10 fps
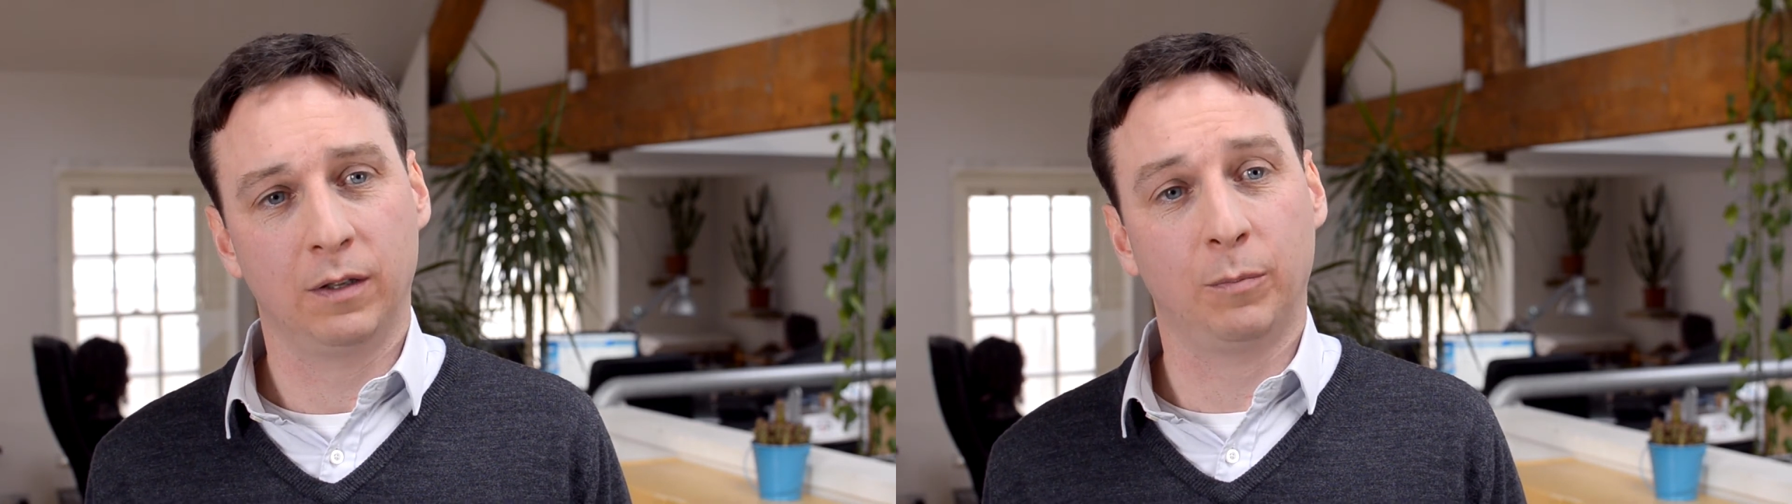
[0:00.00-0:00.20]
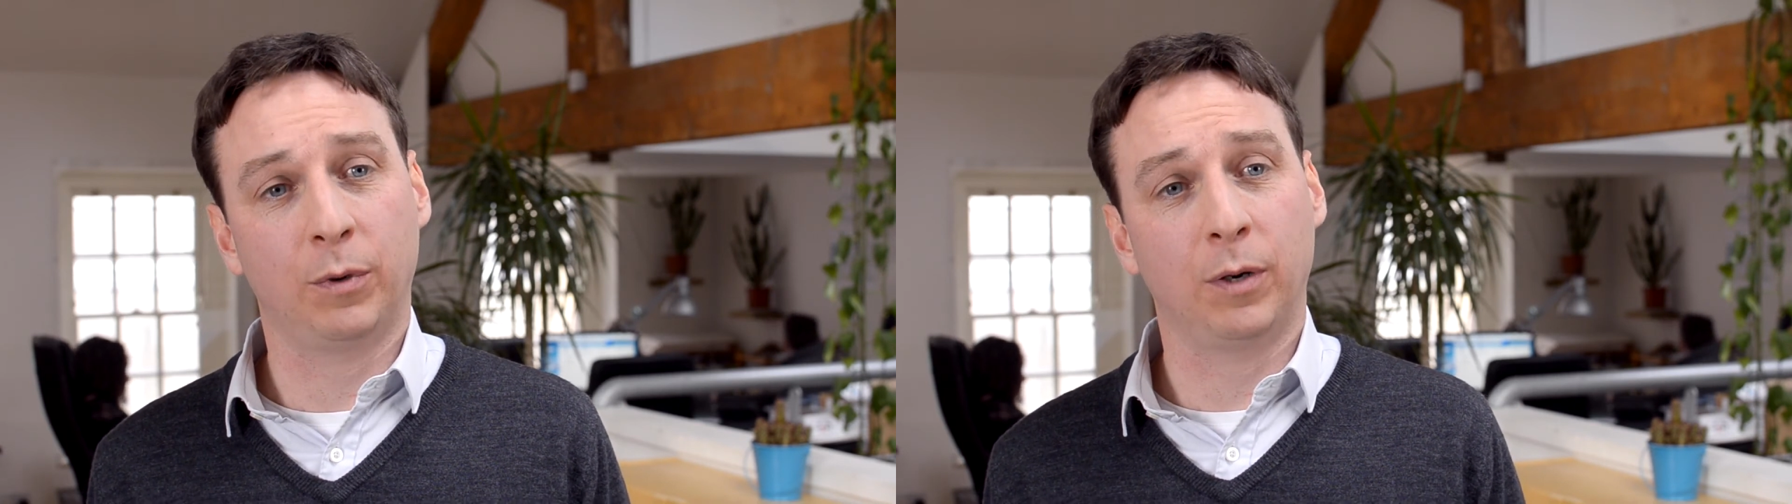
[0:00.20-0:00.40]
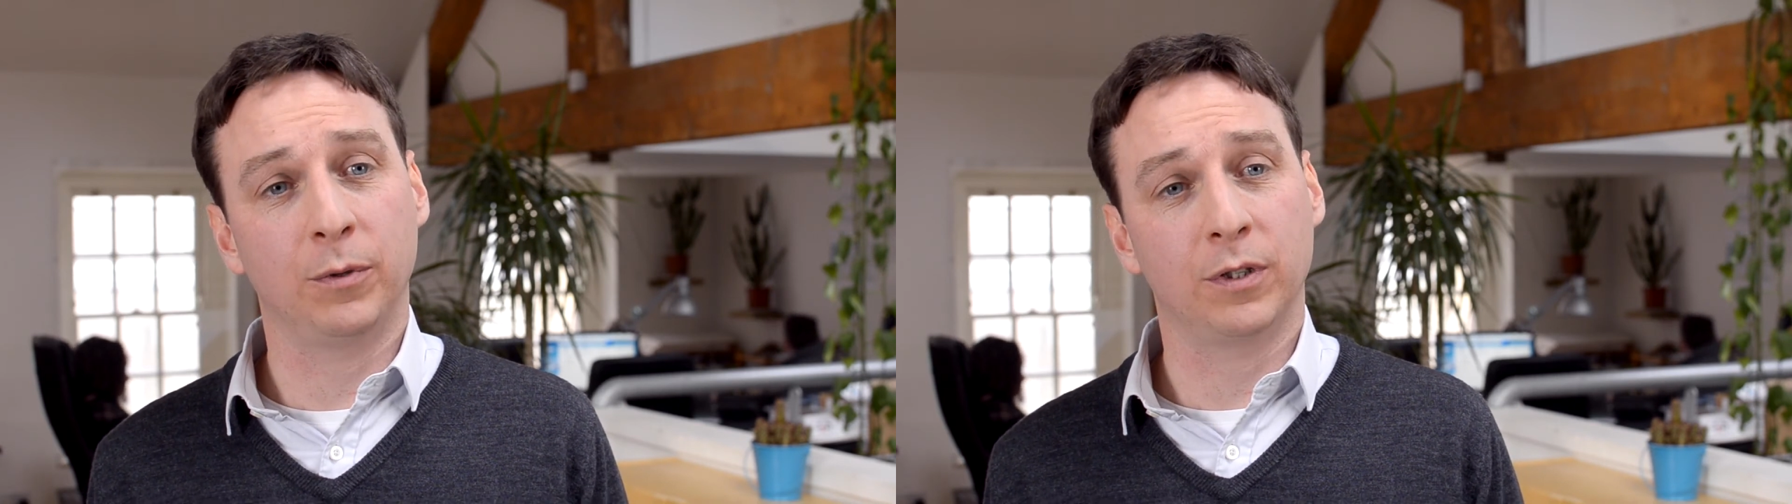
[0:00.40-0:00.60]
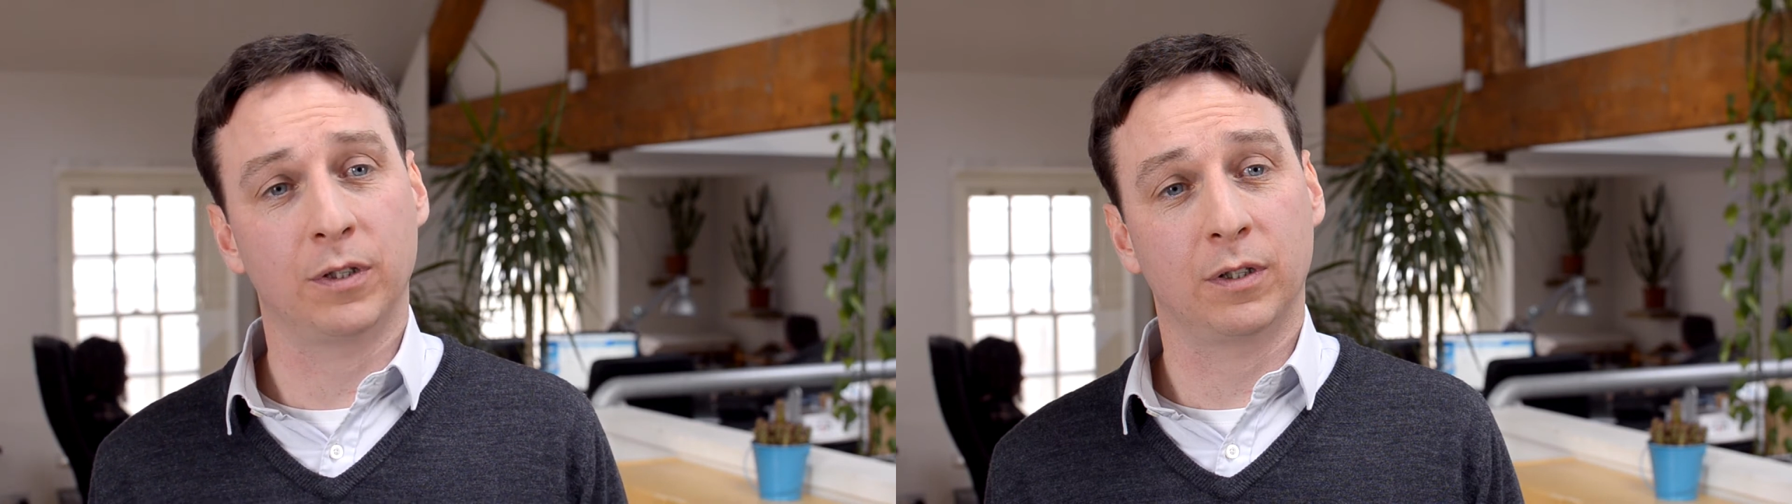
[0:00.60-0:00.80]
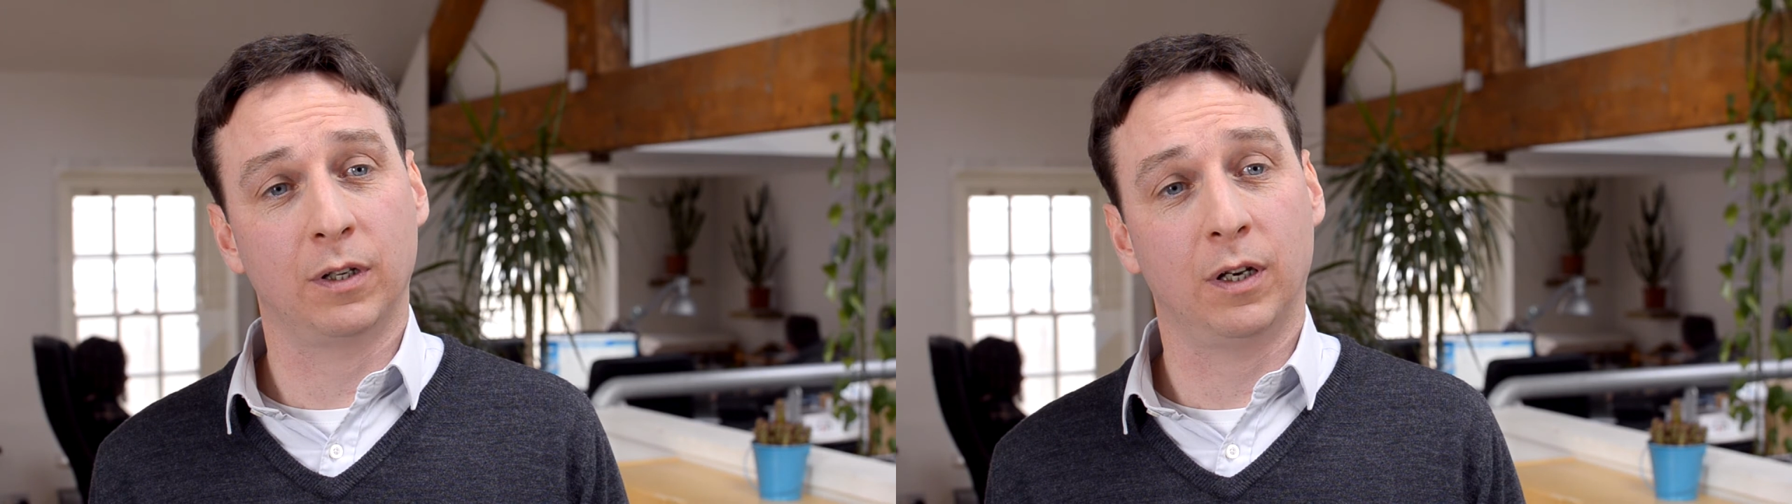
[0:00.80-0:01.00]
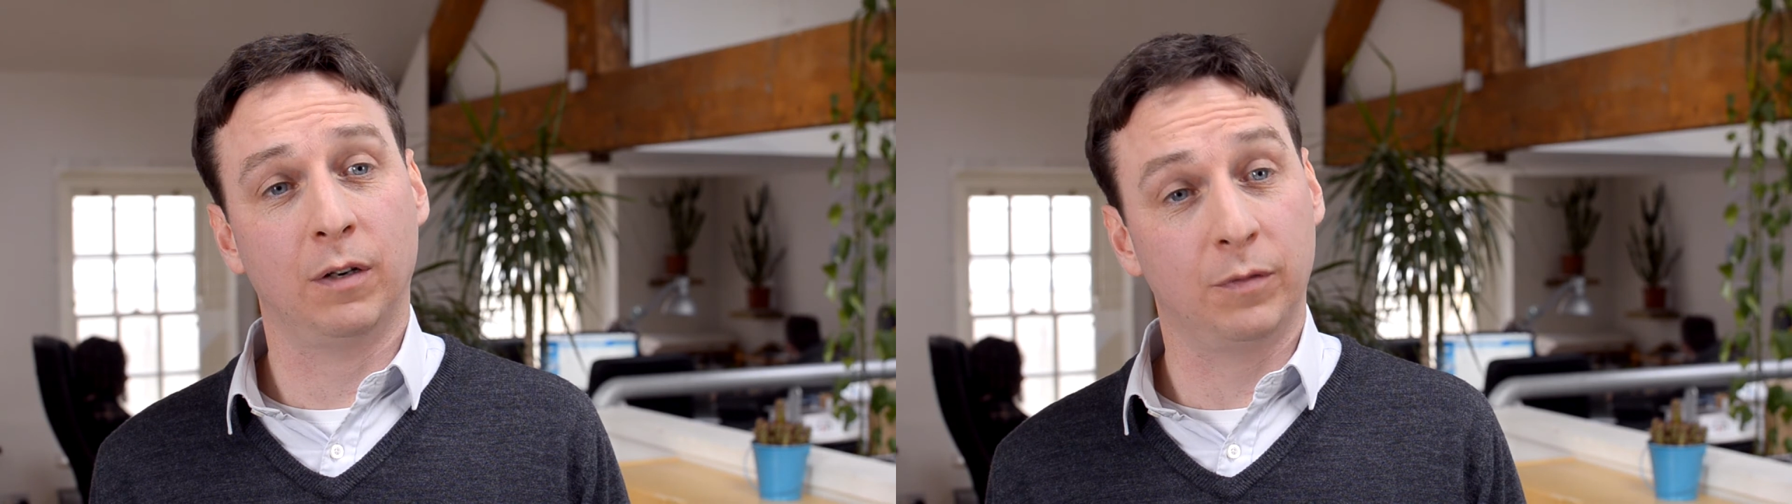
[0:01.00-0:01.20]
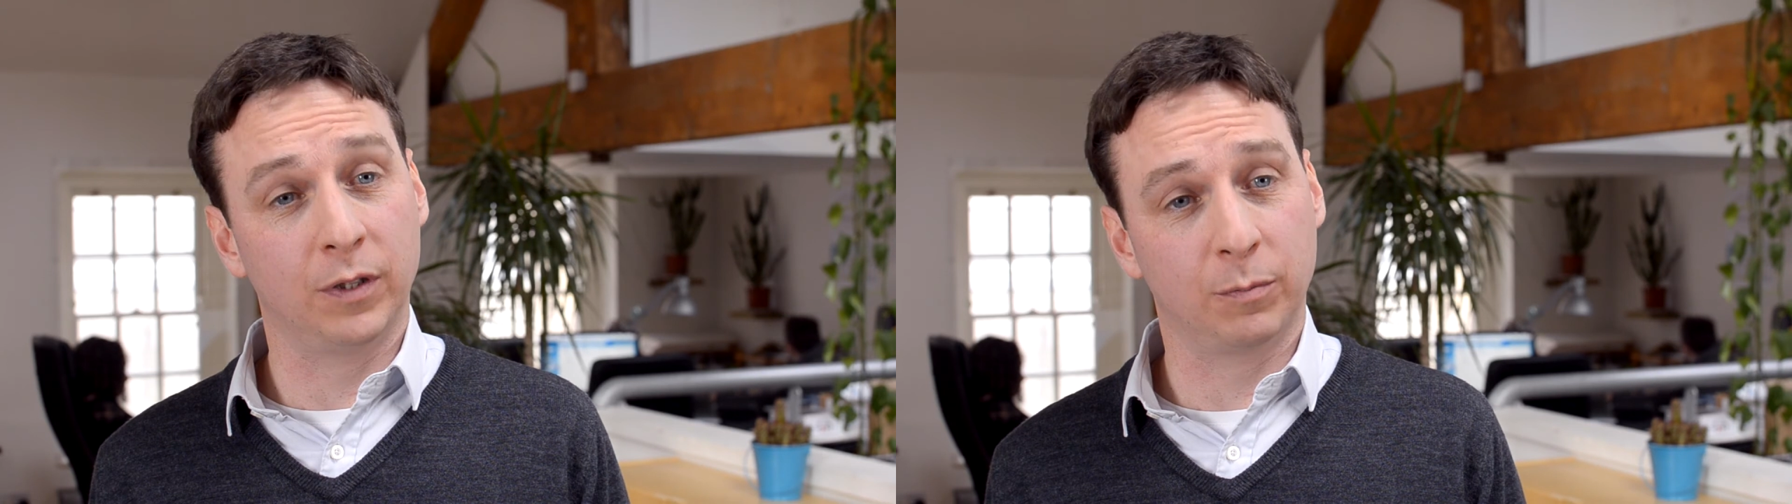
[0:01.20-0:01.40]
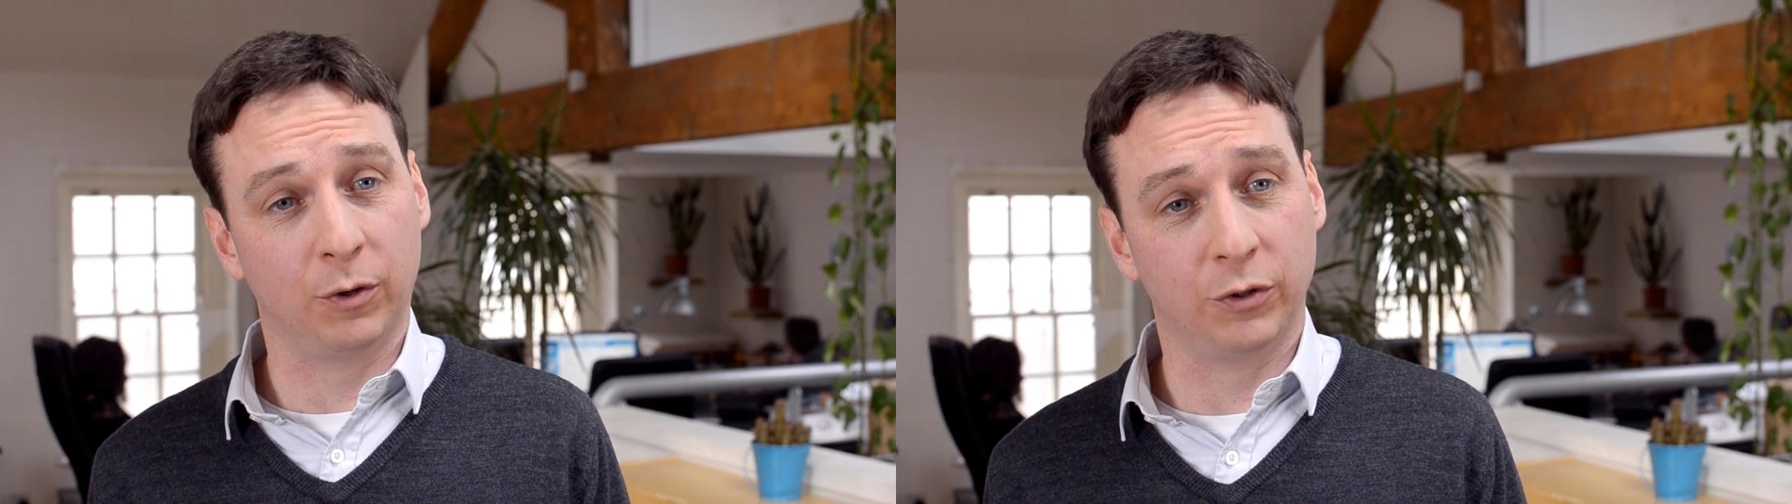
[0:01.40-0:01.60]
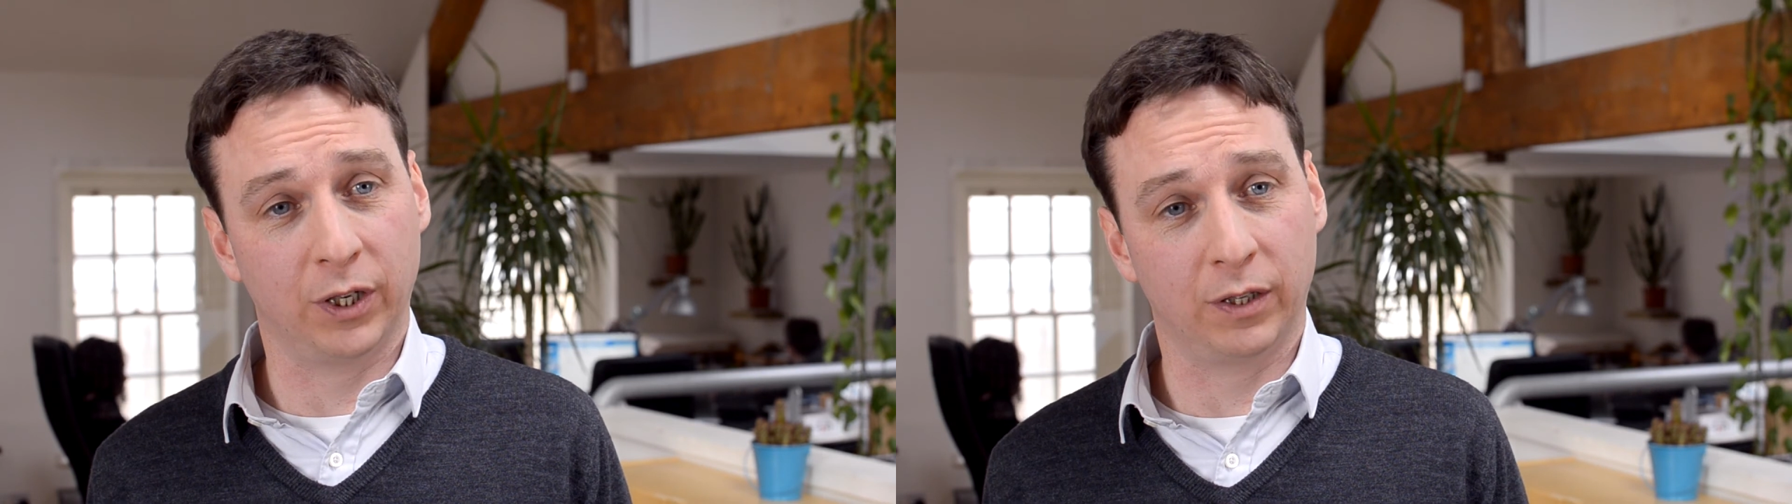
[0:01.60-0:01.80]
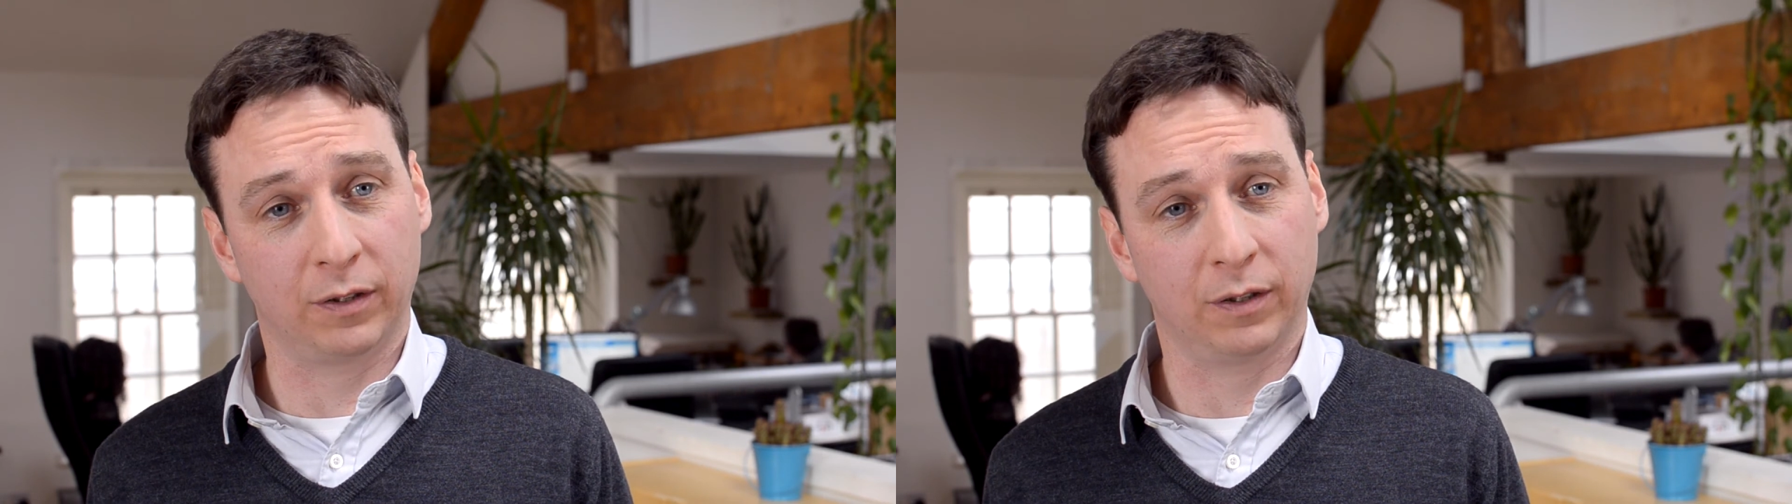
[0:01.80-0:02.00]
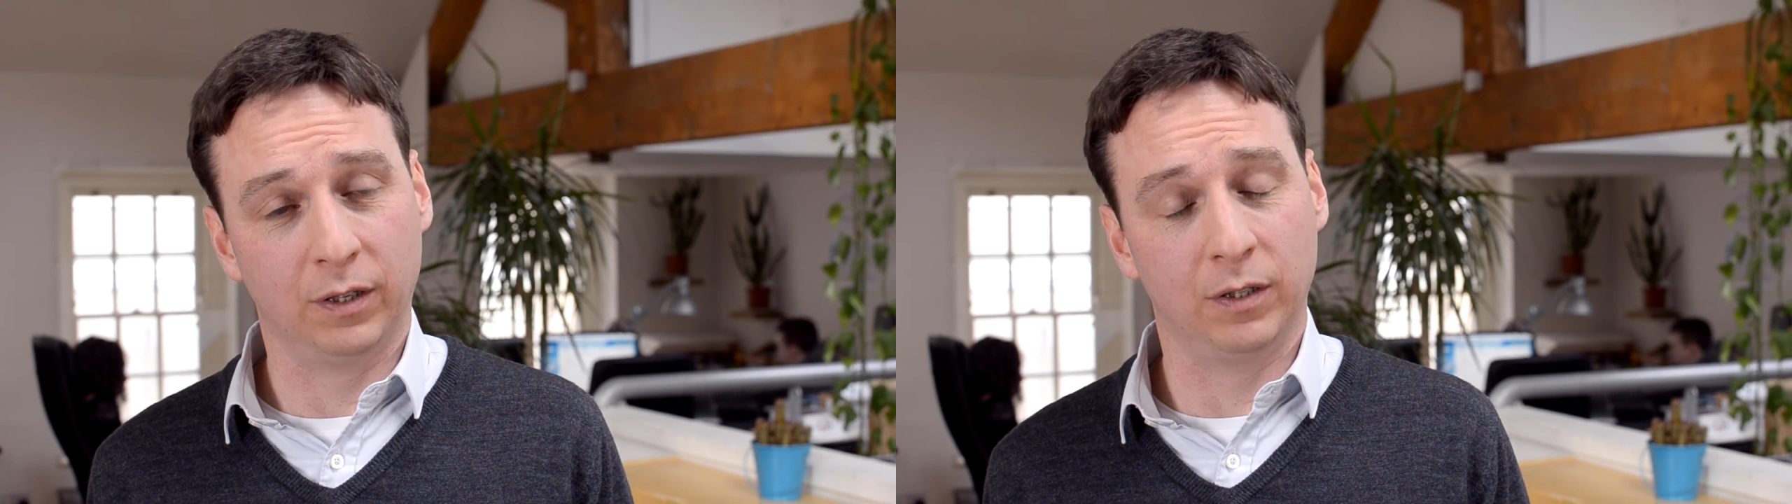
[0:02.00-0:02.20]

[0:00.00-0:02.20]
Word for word: The purpose of this project